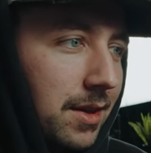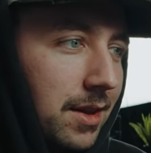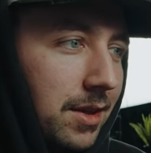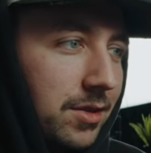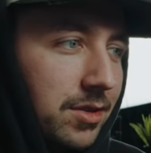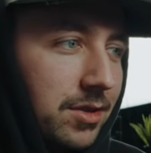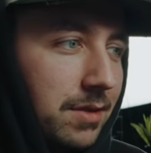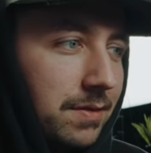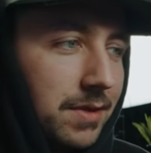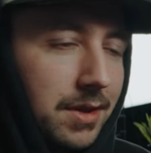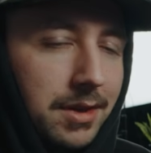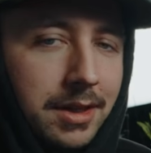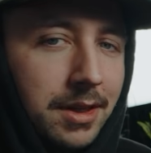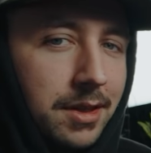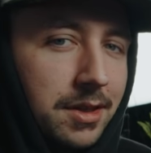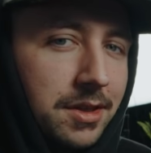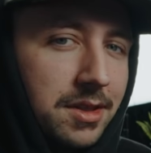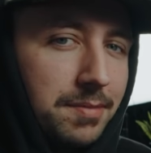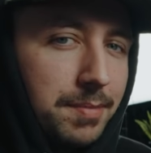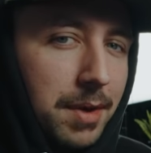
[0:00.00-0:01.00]
it's just a very
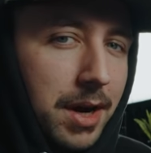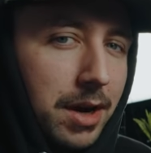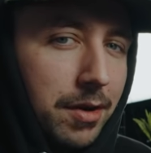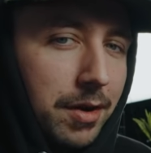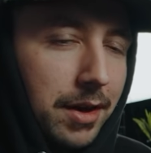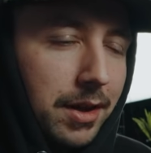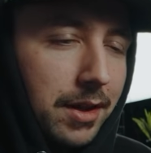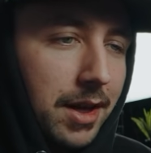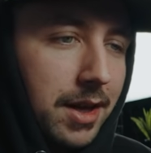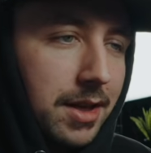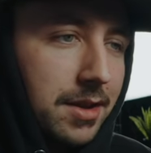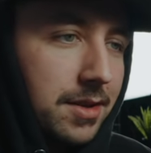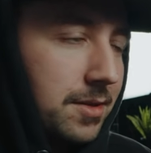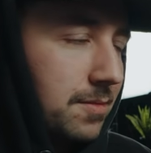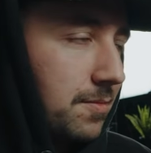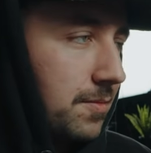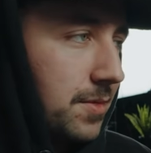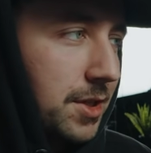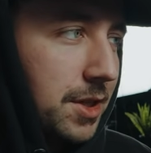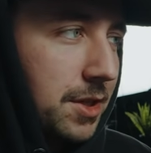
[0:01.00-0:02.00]
uninspiring
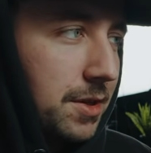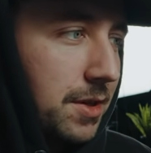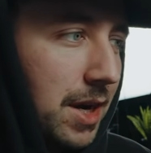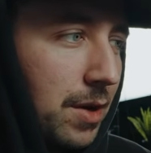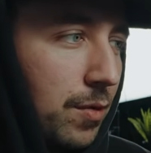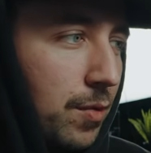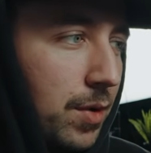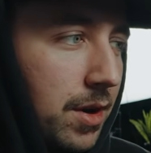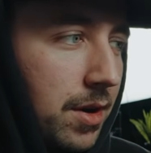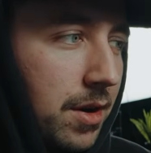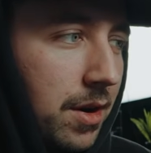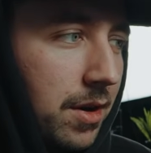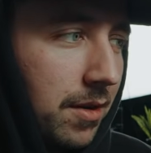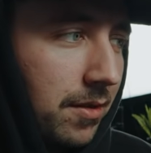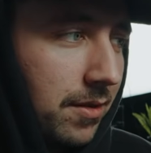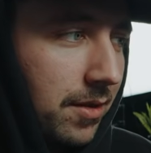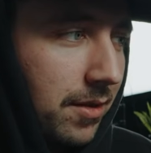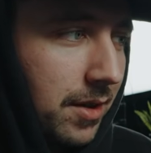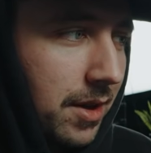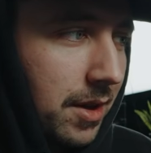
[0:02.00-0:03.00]
lens, so I wouldn't
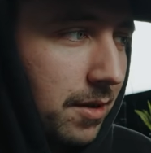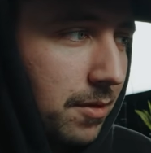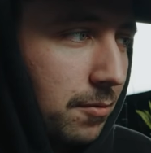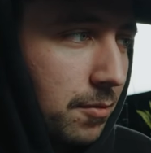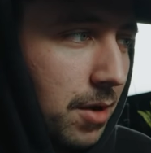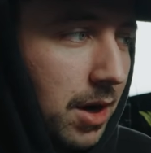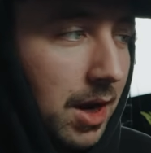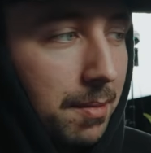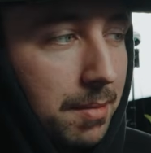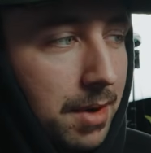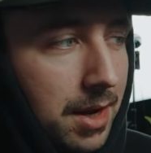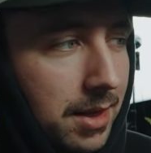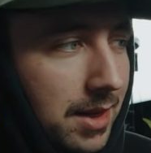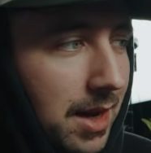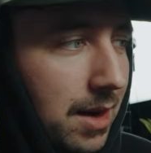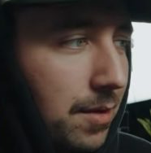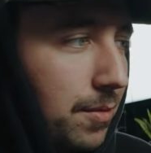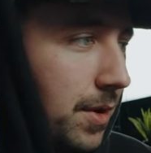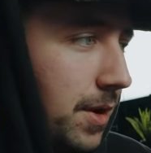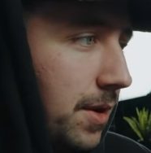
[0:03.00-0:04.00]
honestly recommend
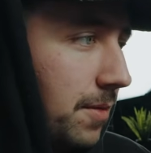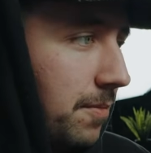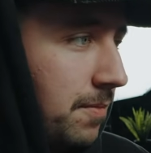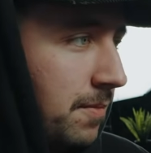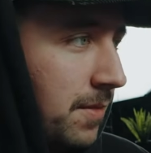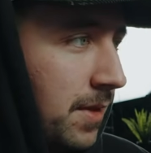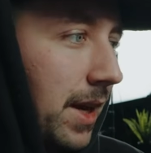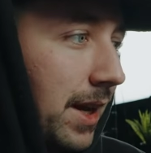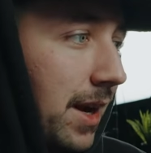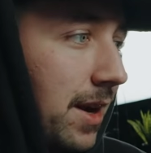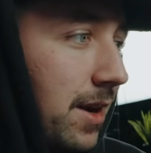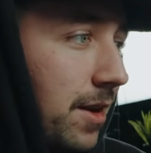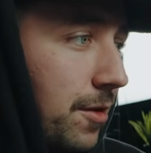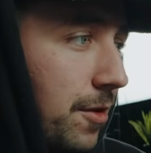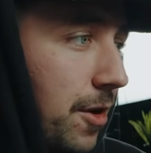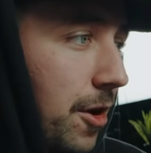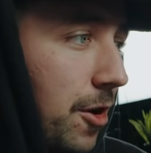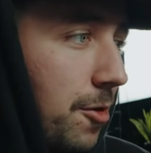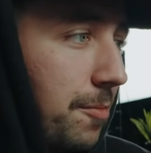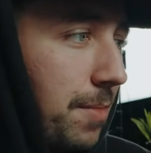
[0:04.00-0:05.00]
that one. I got
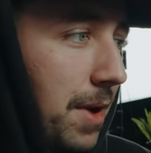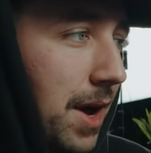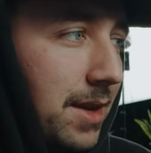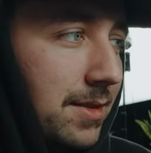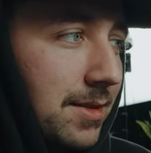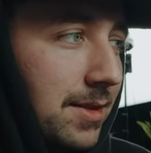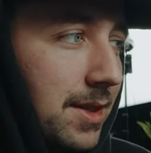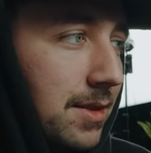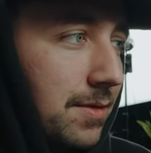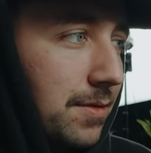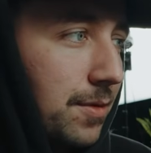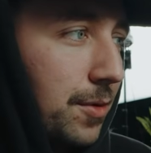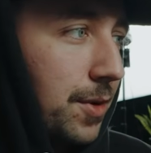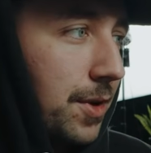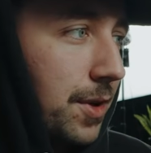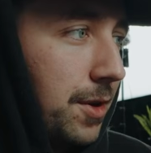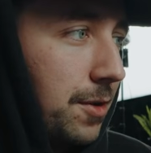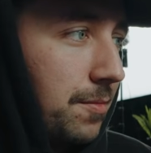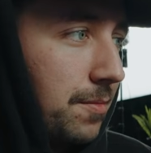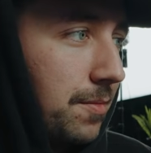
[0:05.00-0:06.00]
another hard pass lens for
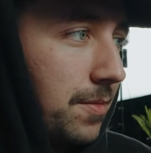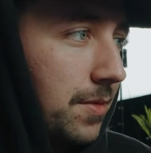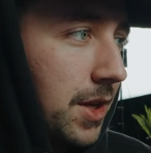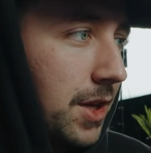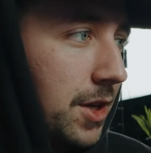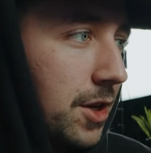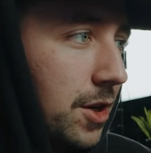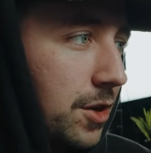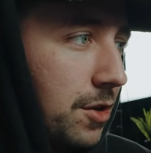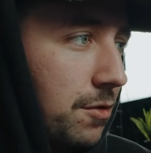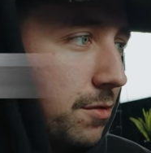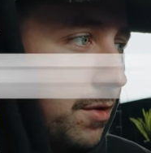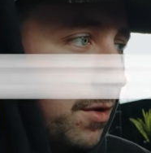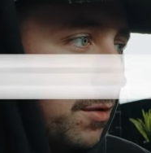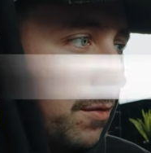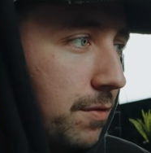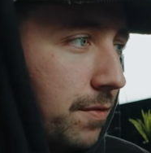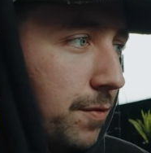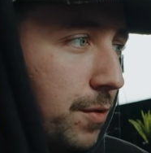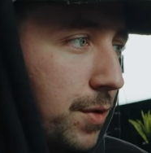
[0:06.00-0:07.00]
you, the
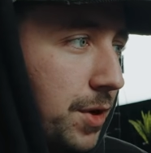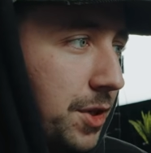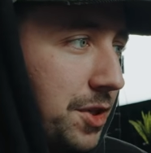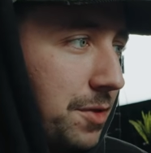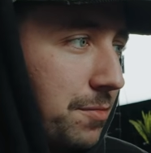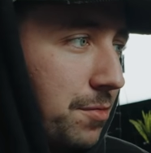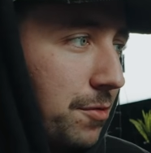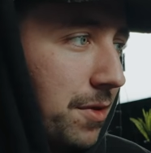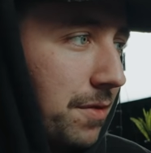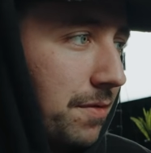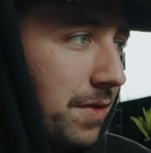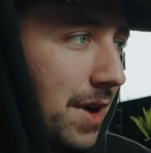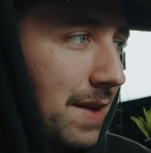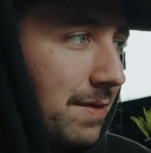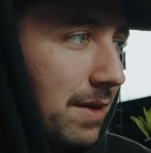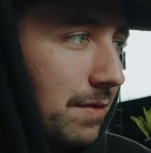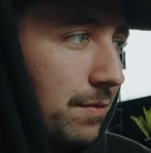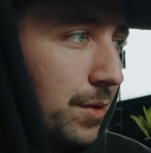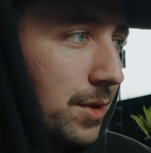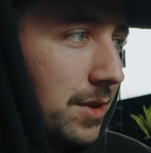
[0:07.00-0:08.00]
Yongnuo 42.5
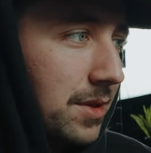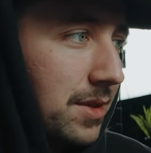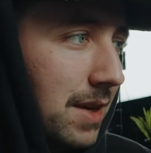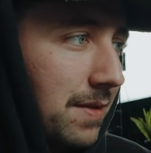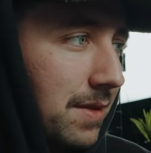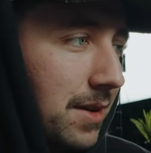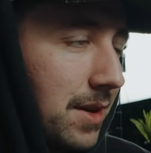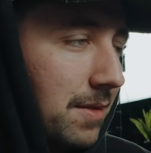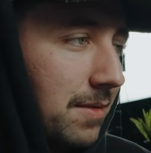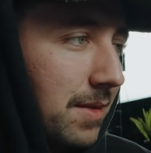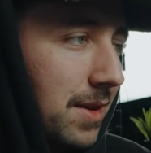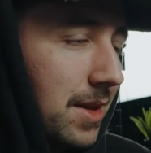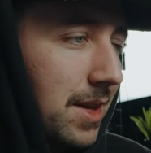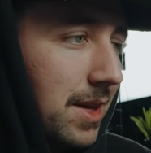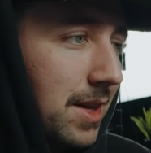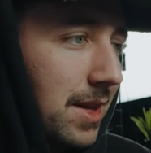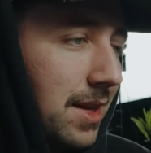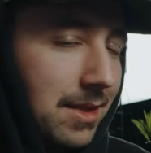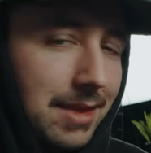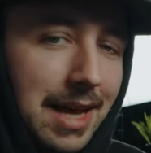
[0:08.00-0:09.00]

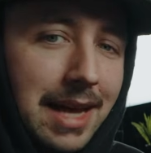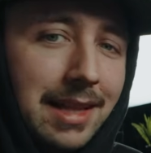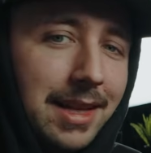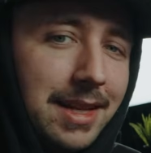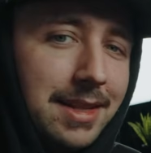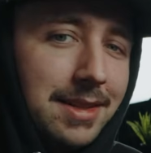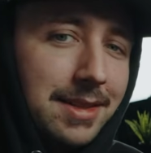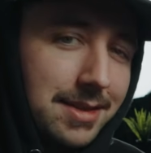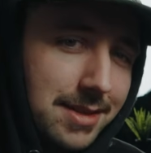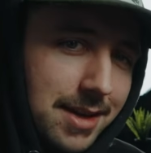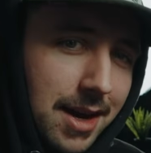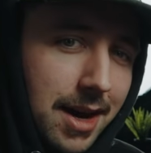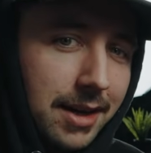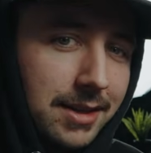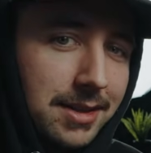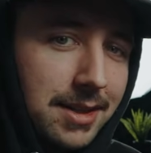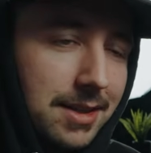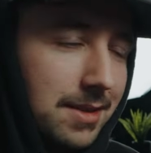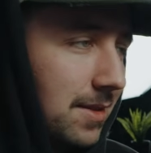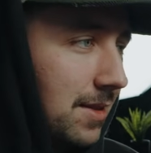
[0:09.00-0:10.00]
f1.7. That lens
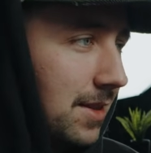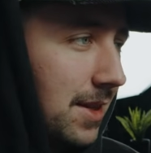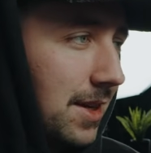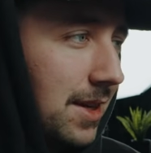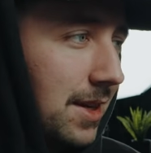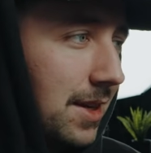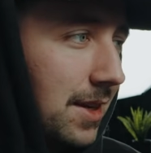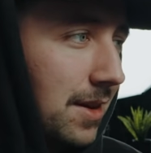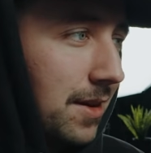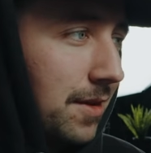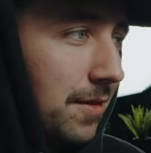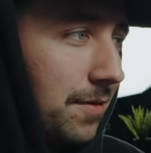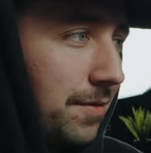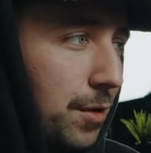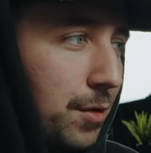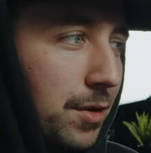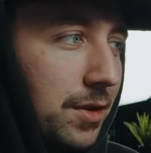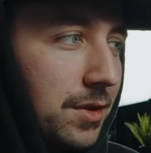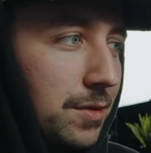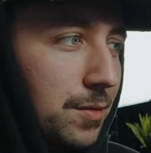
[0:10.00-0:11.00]
sucked. The
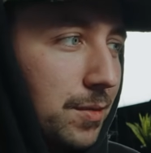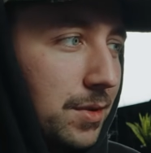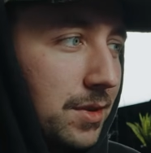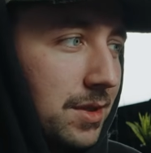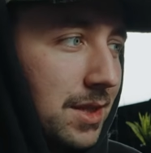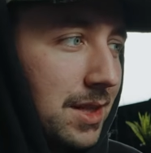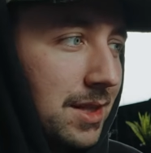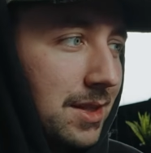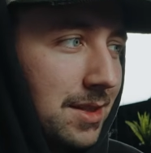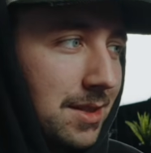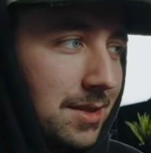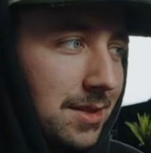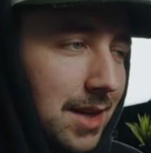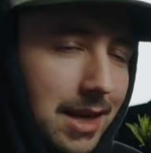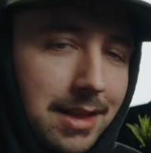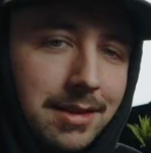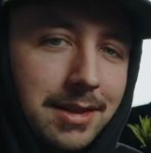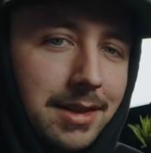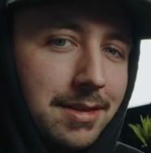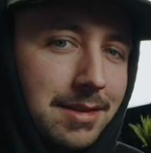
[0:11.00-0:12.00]
focus was
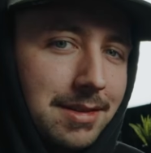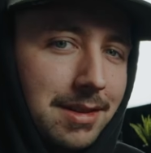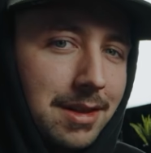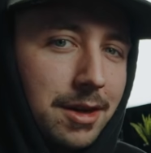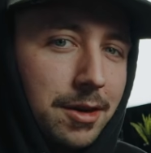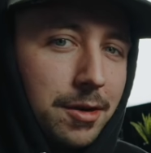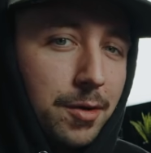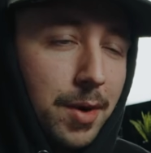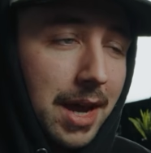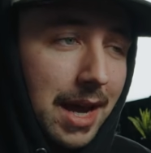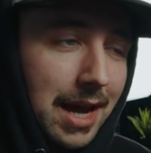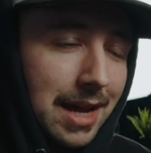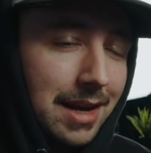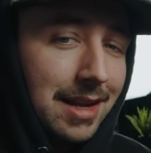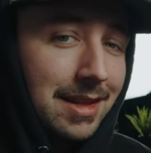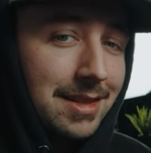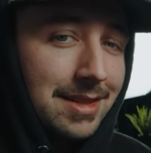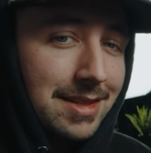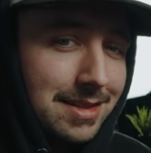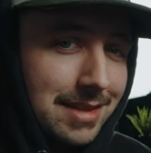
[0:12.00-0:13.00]
insanely slow and
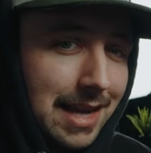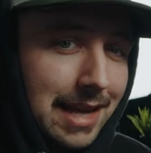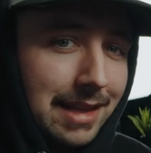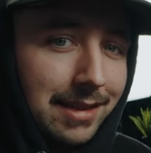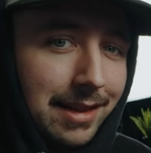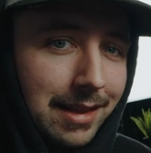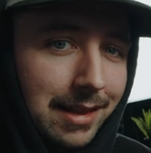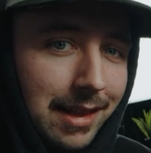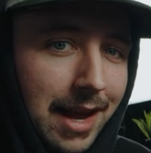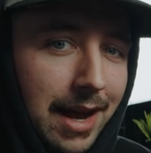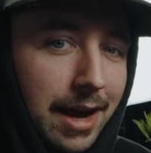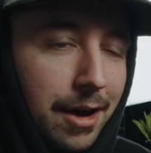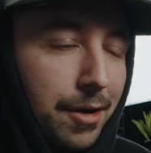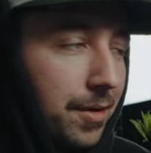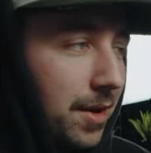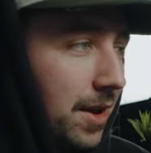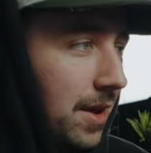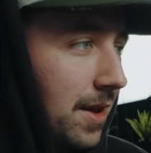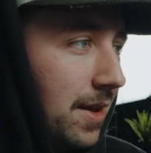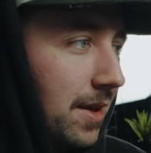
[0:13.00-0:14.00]
insanely
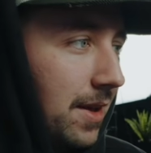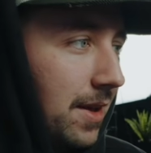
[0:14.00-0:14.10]
loud.